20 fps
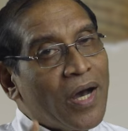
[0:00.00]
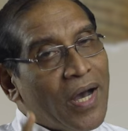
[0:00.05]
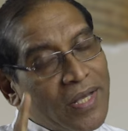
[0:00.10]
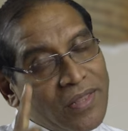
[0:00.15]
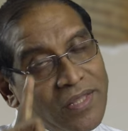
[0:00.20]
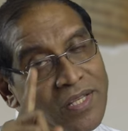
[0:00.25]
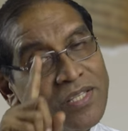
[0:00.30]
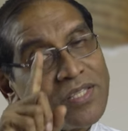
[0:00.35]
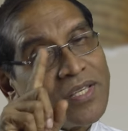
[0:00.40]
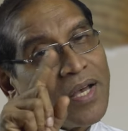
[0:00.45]
I
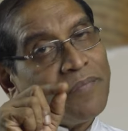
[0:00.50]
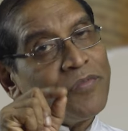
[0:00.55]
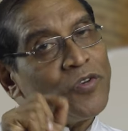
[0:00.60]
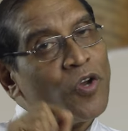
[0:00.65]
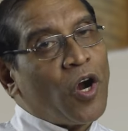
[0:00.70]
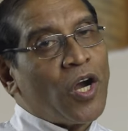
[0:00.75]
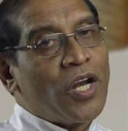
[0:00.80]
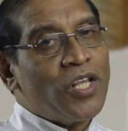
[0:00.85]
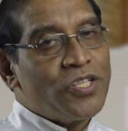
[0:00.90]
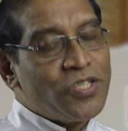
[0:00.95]
think some
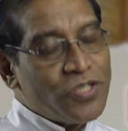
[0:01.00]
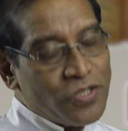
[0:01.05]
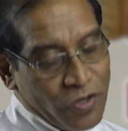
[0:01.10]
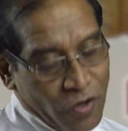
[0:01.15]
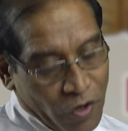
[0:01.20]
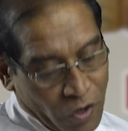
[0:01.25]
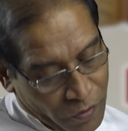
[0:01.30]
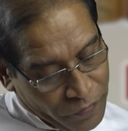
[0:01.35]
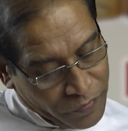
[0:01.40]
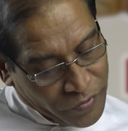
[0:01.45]
knowledge
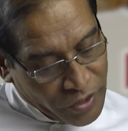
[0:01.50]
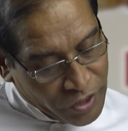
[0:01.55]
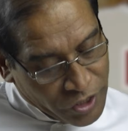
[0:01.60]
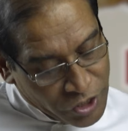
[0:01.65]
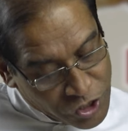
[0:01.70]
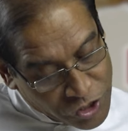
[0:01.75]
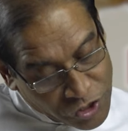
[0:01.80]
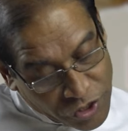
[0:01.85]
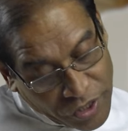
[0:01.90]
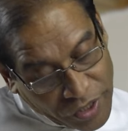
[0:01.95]
of the
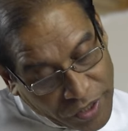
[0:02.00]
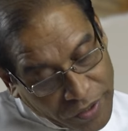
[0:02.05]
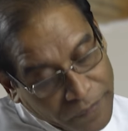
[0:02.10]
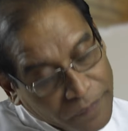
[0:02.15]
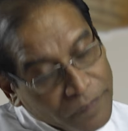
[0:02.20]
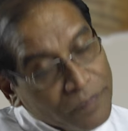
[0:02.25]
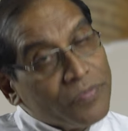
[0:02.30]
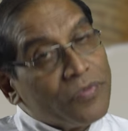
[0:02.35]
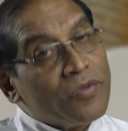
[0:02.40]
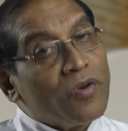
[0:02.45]
history
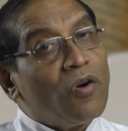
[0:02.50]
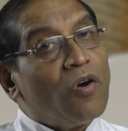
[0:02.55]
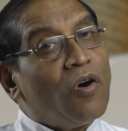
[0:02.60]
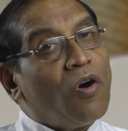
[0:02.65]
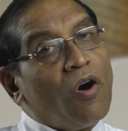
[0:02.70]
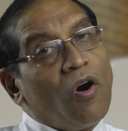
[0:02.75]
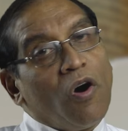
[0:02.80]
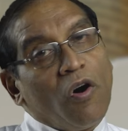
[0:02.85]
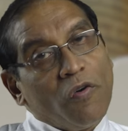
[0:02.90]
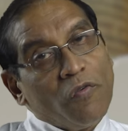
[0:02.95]

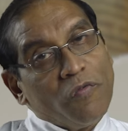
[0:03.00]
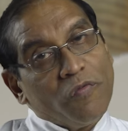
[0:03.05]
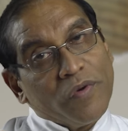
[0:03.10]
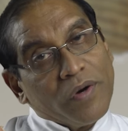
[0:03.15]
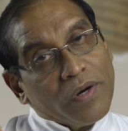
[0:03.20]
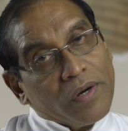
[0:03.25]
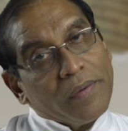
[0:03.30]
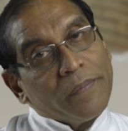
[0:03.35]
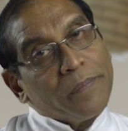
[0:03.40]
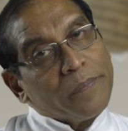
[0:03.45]

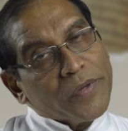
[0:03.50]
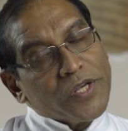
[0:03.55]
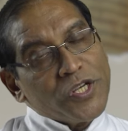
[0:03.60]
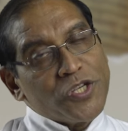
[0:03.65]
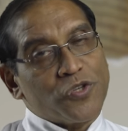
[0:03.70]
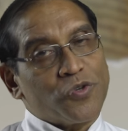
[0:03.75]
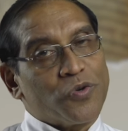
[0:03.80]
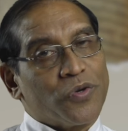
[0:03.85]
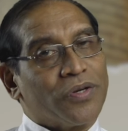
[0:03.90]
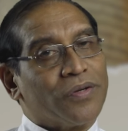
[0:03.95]
of
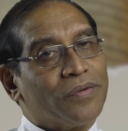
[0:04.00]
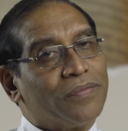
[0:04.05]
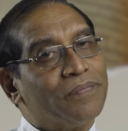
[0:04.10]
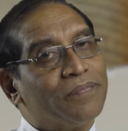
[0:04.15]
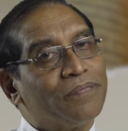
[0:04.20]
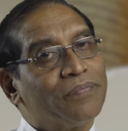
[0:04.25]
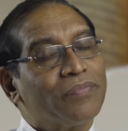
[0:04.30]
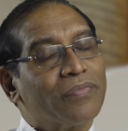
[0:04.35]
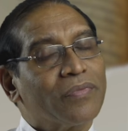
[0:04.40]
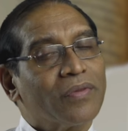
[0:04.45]
priesthood
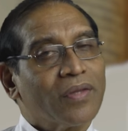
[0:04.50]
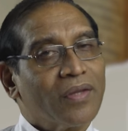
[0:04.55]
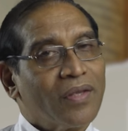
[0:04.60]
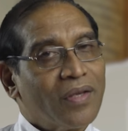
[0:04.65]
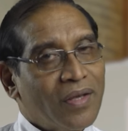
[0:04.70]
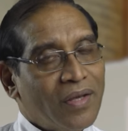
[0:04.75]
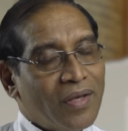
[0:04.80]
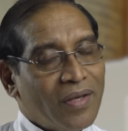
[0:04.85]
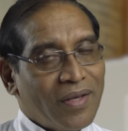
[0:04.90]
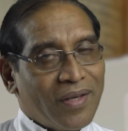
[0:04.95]

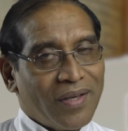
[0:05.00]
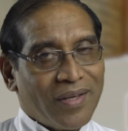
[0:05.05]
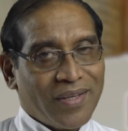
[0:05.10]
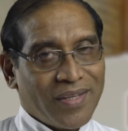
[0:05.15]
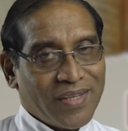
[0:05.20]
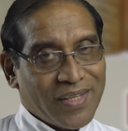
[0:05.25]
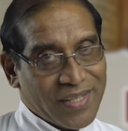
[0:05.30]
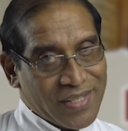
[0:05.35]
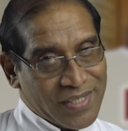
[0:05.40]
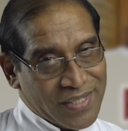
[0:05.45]

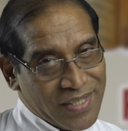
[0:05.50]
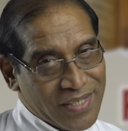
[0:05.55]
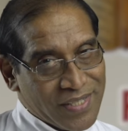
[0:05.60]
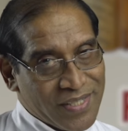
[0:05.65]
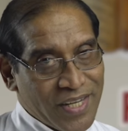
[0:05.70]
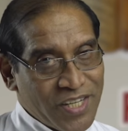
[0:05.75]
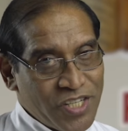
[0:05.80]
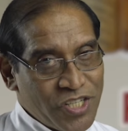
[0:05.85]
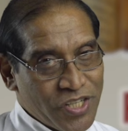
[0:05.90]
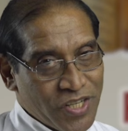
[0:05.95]
is
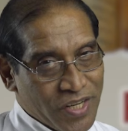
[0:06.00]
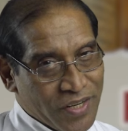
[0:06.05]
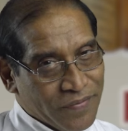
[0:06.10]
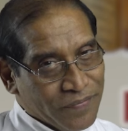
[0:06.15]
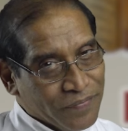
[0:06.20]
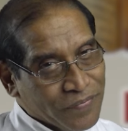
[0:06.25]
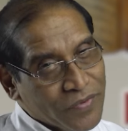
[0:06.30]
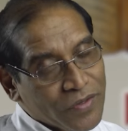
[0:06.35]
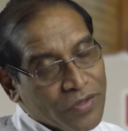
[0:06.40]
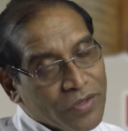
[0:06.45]
essential
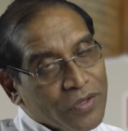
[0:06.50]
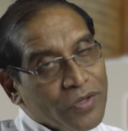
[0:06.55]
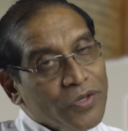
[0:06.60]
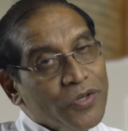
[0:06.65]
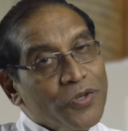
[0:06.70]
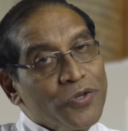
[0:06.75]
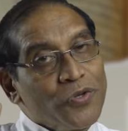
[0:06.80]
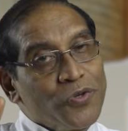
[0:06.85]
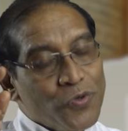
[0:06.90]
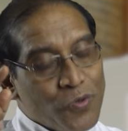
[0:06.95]

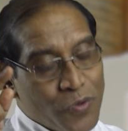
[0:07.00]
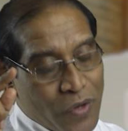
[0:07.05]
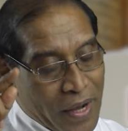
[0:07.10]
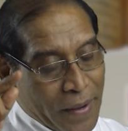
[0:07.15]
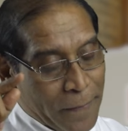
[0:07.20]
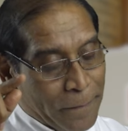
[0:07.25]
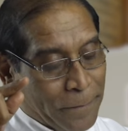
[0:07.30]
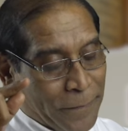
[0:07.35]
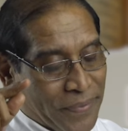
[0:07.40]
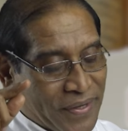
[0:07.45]
to
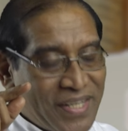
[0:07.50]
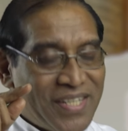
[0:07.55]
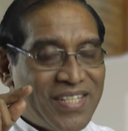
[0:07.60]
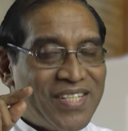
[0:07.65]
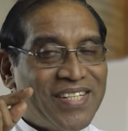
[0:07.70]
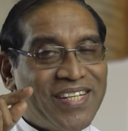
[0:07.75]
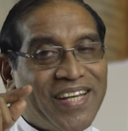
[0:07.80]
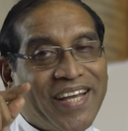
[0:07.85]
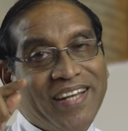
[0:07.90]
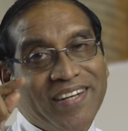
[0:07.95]

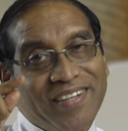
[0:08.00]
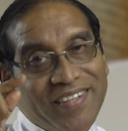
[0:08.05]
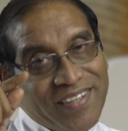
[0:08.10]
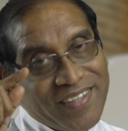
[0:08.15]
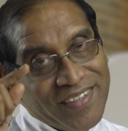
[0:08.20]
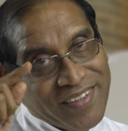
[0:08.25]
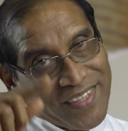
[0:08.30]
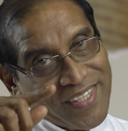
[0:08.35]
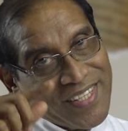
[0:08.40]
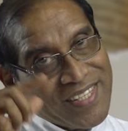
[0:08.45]
appreciate
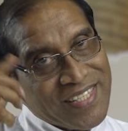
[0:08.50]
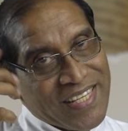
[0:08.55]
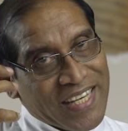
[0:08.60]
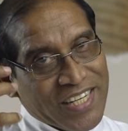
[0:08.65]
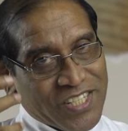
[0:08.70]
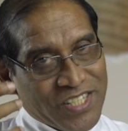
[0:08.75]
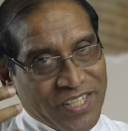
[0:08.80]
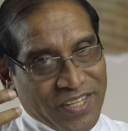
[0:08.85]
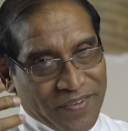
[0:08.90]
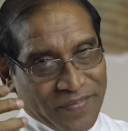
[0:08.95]
this
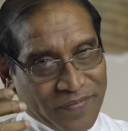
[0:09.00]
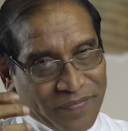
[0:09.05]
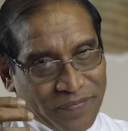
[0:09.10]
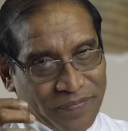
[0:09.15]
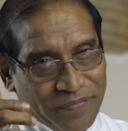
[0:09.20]
section.